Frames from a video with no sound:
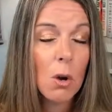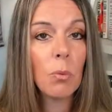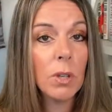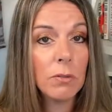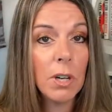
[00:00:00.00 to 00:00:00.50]

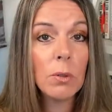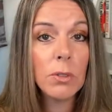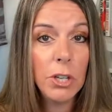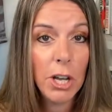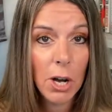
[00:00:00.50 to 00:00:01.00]
will vote
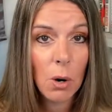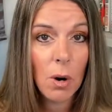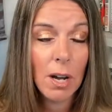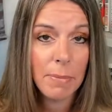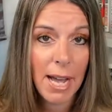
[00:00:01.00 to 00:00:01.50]
no
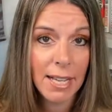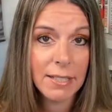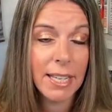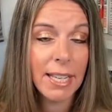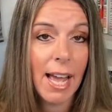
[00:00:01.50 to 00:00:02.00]
on
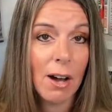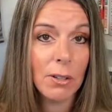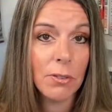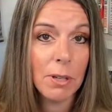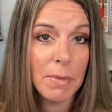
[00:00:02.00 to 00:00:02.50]
passing it
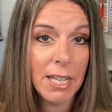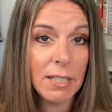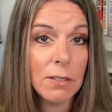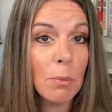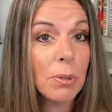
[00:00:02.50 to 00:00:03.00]
out of
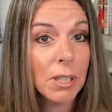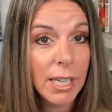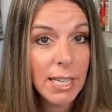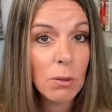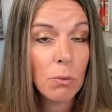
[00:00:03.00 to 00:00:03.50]
committee. So
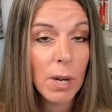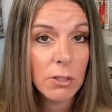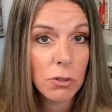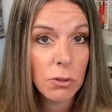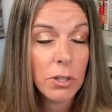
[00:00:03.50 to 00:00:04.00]
please
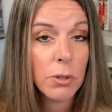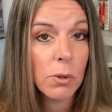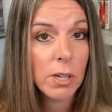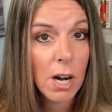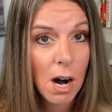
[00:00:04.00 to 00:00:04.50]
register
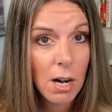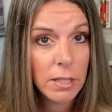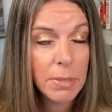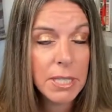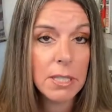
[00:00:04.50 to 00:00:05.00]
your
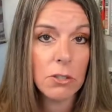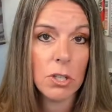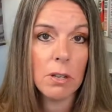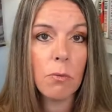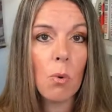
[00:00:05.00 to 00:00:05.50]
con
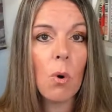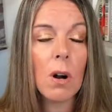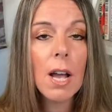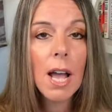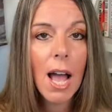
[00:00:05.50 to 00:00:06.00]
position
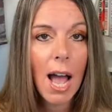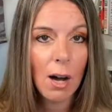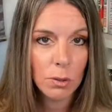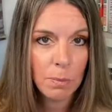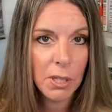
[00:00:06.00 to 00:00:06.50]
for
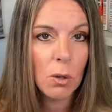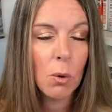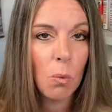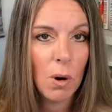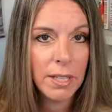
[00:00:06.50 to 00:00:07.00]
House Bill
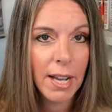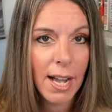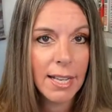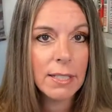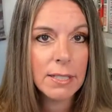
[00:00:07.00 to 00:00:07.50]

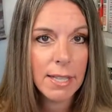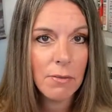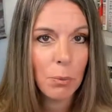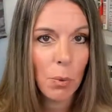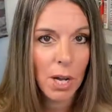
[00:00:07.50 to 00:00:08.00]

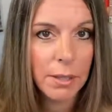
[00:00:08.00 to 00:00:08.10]
1971.